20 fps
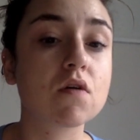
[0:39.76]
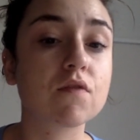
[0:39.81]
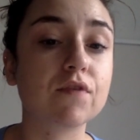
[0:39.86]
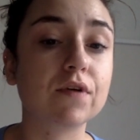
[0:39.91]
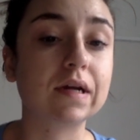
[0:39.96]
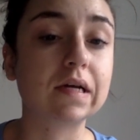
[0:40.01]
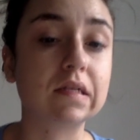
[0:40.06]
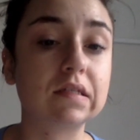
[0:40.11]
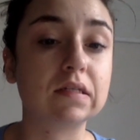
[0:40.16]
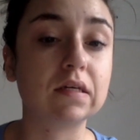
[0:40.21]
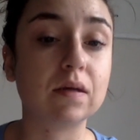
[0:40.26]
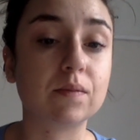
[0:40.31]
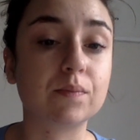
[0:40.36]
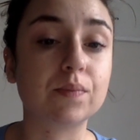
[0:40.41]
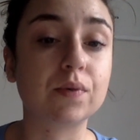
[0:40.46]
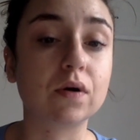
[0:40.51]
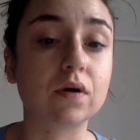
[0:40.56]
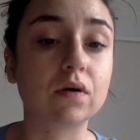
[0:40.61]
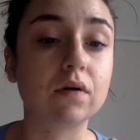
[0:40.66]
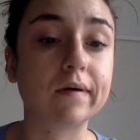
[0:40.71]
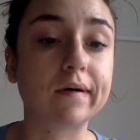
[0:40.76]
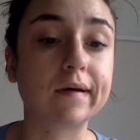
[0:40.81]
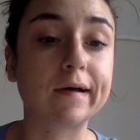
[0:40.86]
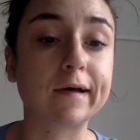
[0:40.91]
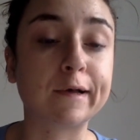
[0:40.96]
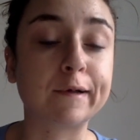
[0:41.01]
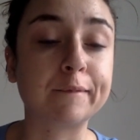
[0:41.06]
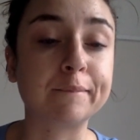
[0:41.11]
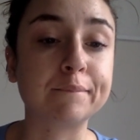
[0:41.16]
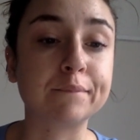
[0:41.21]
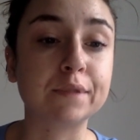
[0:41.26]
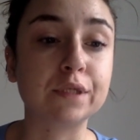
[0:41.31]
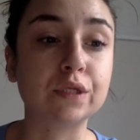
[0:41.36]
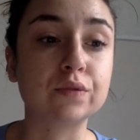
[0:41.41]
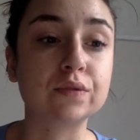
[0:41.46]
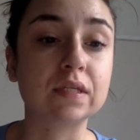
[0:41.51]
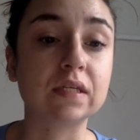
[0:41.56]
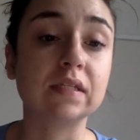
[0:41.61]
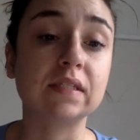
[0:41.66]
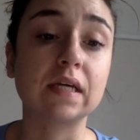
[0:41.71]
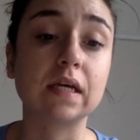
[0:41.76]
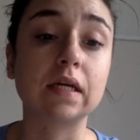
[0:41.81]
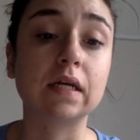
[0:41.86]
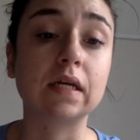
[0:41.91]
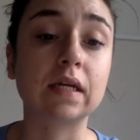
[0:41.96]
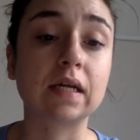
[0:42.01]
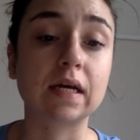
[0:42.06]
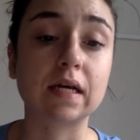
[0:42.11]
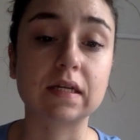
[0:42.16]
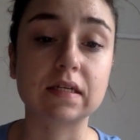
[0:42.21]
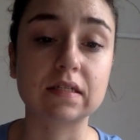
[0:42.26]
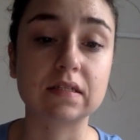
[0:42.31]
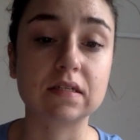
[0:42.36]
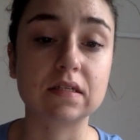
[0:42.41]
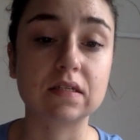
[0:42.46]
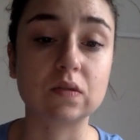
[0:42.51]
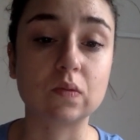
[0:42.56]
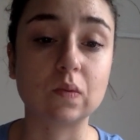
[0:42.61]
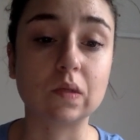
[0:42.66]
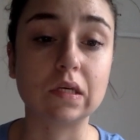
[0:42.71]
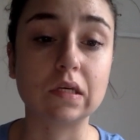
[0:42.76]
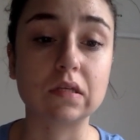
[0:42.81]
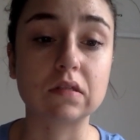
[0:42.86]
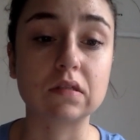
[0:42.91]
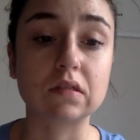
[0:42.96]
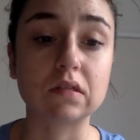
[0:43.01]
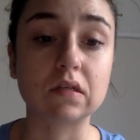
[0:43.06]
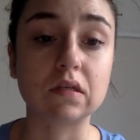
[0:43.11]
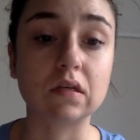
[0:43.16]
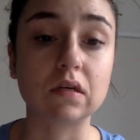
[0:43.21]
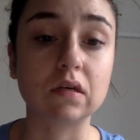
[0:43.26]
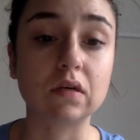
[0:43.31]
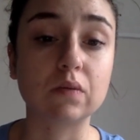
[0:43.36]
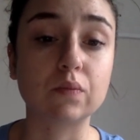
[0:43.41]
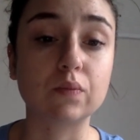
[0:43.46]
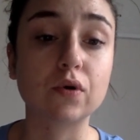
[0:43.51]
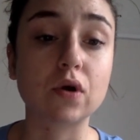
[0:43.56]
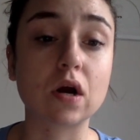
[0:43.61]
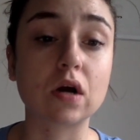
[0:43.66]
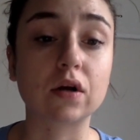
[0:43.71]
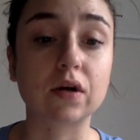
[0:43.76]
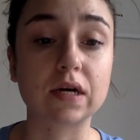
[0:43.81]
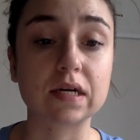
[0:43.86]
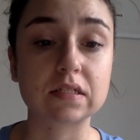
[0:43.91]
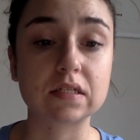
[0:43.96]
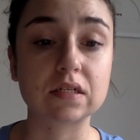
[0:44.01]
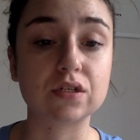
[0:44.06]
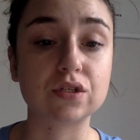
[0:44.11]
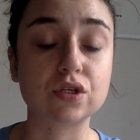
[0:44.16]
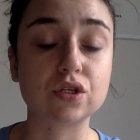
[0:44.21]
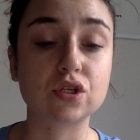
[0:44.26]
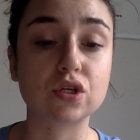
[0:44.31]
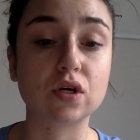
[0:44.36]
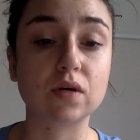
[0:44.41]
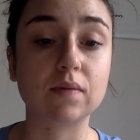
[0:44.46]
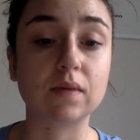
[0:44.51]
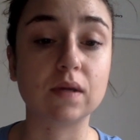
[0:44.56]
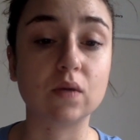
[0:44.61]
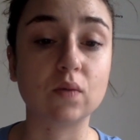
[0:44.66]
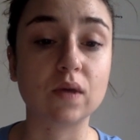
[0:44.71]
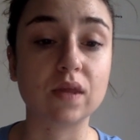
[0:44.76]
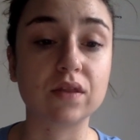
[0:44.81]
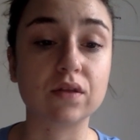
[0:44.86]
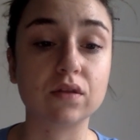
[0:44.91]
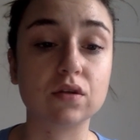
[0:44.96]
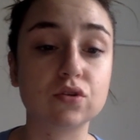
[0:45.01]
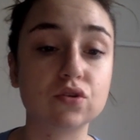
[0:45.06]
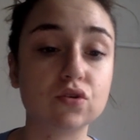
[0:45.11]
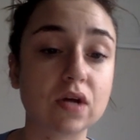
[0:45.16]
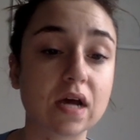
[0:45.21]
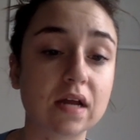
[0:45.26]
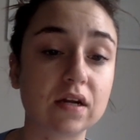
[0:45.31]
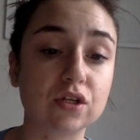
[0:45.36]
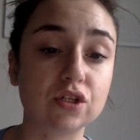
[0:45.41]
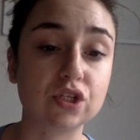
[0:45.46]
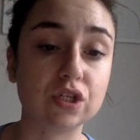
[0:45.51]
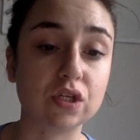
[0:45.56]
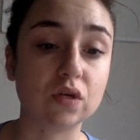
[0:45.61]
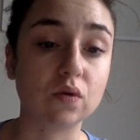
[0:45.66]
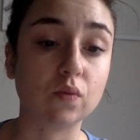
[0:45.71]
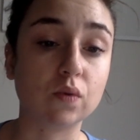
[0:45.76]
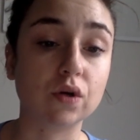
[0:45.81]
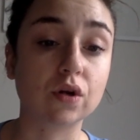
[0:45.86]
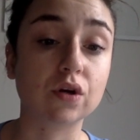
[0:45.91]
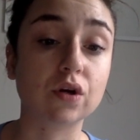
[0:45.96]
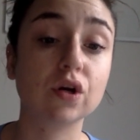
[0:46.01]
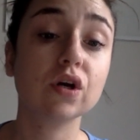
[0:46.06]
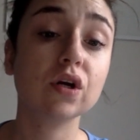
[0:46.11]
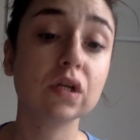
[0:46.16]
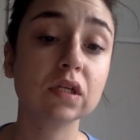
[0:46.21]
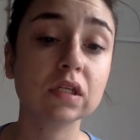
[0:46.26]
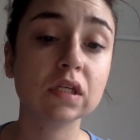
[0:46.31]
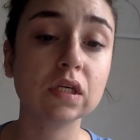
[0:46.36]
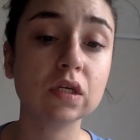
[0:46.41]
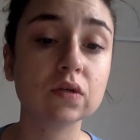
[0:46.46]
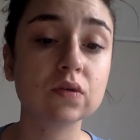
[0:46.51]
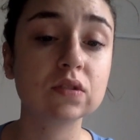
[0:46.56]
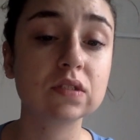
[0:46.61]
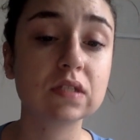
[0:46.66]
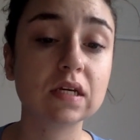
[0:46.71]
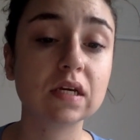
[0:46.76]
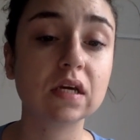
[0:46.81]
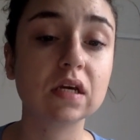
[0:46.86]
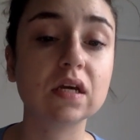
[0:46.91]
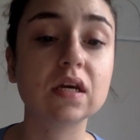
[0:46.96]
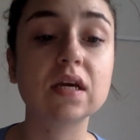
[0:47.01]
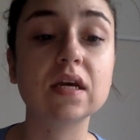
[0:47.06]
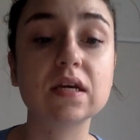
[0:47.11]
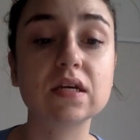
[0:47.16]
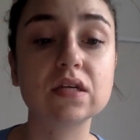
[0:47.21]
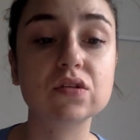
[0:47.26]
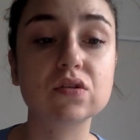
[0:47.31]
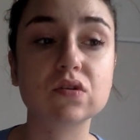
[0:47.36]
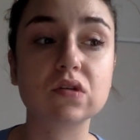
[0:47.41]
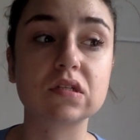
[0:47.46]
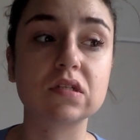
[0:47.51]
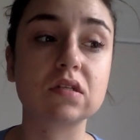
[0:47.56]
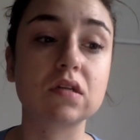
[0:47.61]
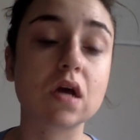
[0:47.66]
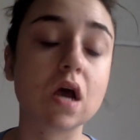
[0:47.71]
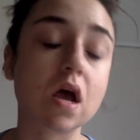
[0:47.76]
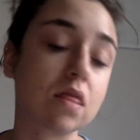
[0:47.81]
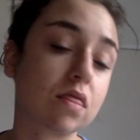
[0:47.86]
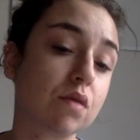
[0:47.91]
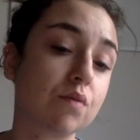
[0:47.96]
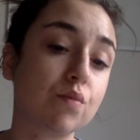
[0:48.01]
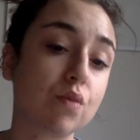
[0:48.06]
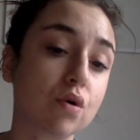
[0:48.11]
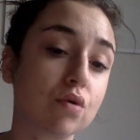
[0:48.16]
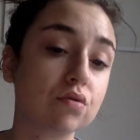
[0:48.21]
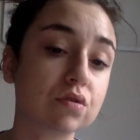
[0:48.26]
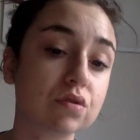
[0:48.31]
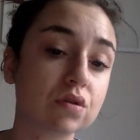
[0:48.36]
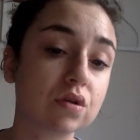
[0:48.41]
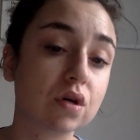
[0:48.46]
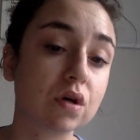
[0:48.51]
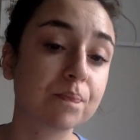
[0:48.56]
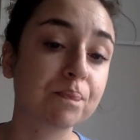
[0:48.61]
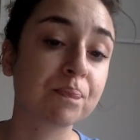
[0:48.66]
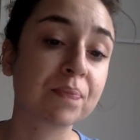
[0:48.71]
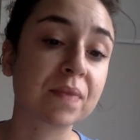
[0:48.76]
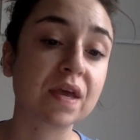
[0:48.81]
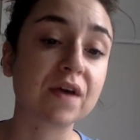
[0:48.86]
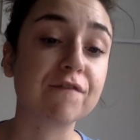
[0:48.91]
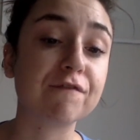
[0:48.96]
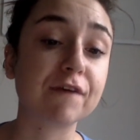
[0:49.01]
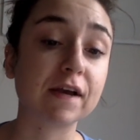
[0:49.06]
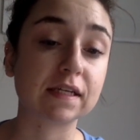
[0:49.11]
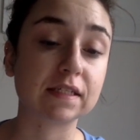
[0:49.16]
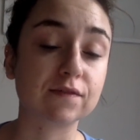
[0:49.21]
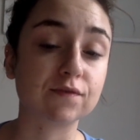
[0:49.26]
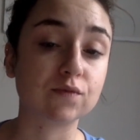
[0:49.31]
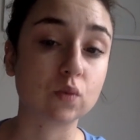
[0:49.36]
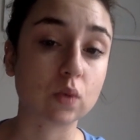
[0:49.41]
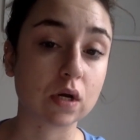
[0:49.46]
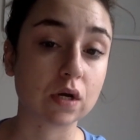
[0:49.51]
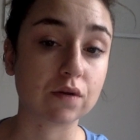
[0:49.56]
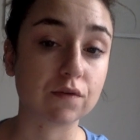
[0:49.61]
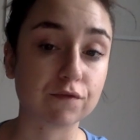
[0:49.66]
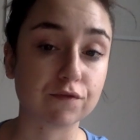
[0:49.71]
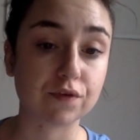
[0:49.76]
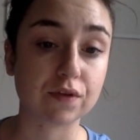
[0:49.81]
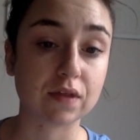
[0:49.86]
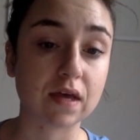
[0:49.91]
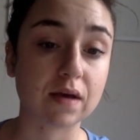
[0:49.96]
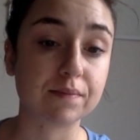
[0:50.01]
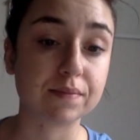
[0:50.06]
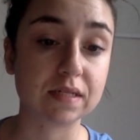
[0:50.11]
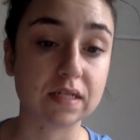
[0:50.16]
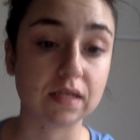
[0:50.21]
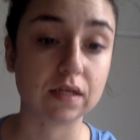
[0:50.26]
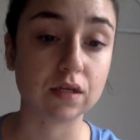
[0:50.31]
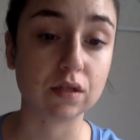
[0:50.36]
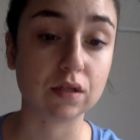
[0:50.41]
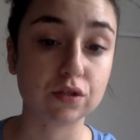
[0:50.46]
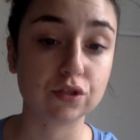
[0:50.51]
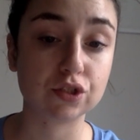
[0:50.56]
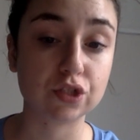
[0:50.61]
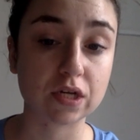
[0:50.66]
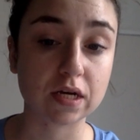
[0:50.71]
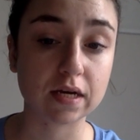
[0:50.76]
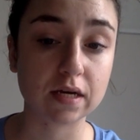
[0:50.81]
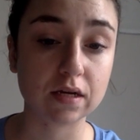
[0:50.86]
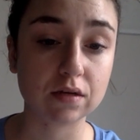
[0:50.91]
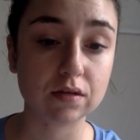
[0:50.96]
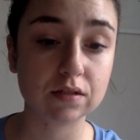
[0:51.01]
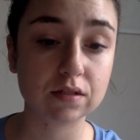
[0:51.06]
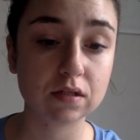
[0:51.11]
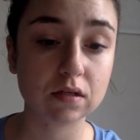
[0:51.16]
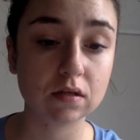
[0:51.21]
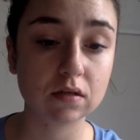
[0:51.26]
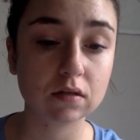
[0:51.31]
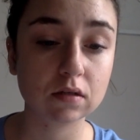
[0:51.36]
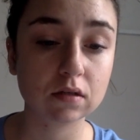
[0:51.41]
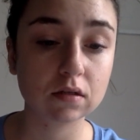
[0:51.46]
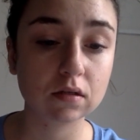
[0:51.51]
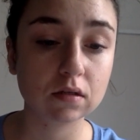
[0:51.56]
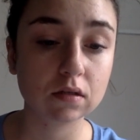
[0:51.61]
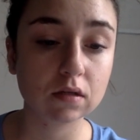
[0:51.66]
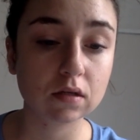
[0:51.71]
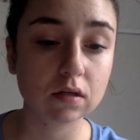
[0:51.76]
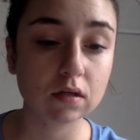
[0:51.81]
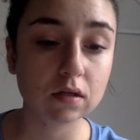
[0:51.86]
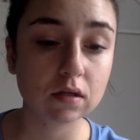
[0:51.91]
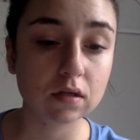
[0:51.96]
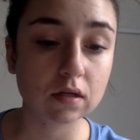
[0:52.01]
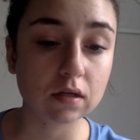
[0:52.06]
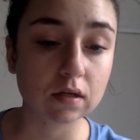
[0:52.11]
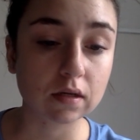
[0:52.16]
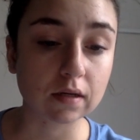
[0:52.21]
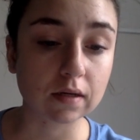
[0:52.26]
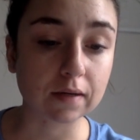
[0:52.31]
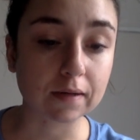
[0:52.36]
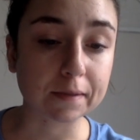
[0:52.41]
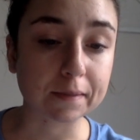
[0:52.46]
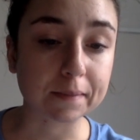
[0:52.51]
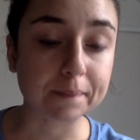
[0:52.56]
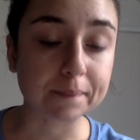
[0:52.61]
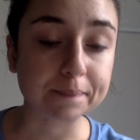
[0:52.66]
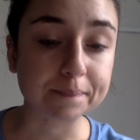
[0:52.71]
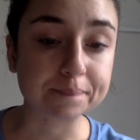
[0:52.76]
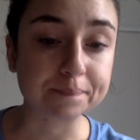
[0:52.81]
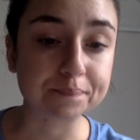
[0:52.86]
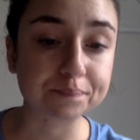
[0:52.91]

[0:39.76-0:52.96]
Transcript: for example, um, using data analysis, we can see progress and determine whether the strategy we are currently using is or is not the most effective one for that particular child. Um,